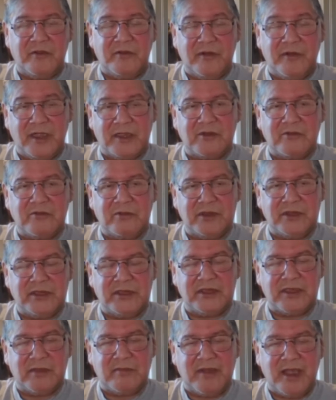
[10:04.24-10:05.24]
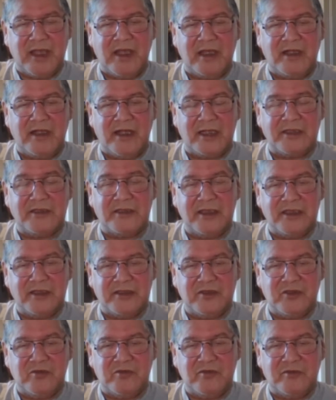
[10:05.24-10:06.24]
through that school system, I, I naturally
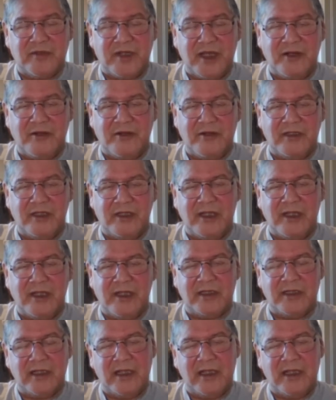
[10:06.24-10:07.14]
assumed when I heard that